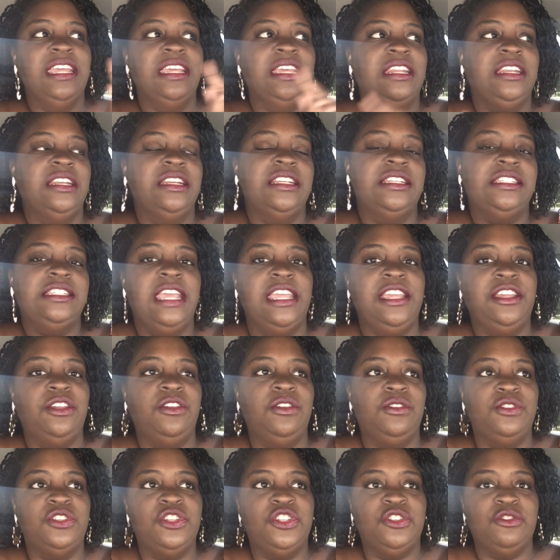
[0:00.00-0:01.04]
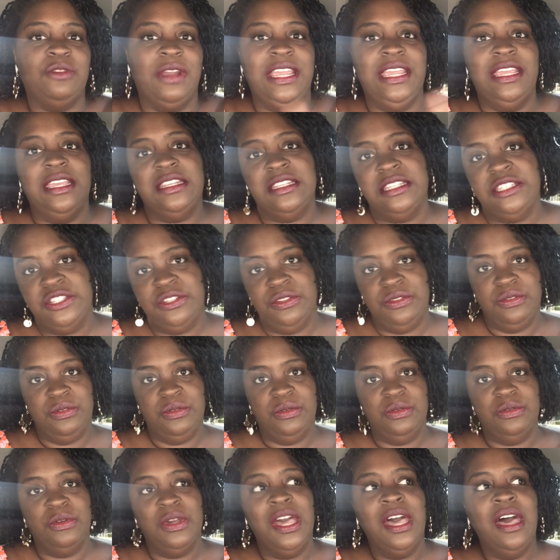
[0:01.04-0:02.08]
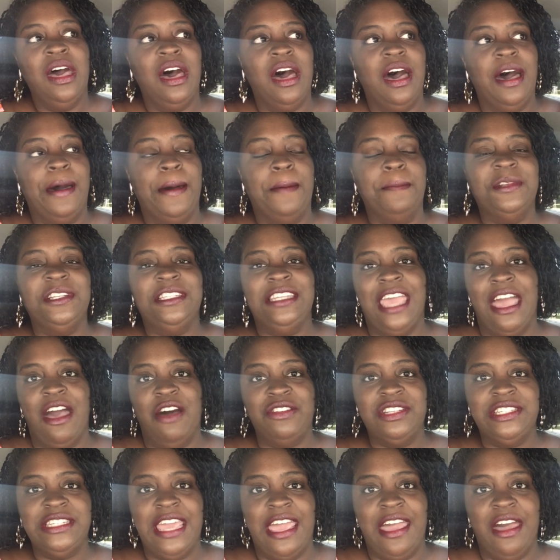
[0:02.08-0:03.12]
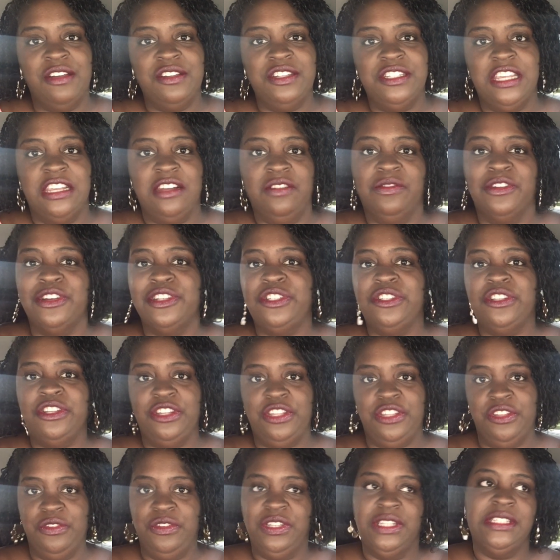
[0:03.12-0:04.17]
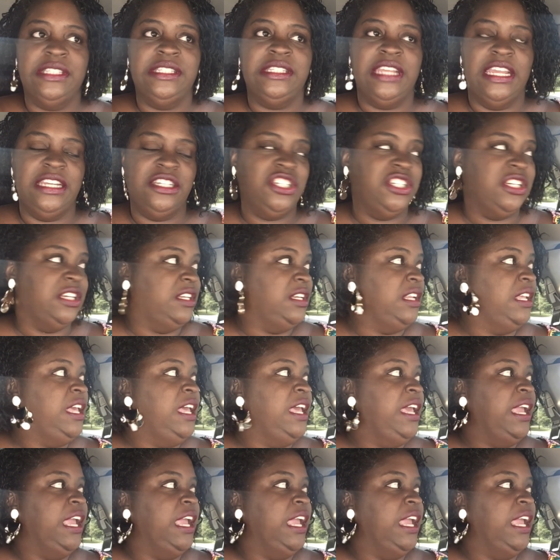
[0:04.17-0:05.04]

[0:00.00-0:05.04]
and it'll take you straight into um, downtown Denver to the Union Station,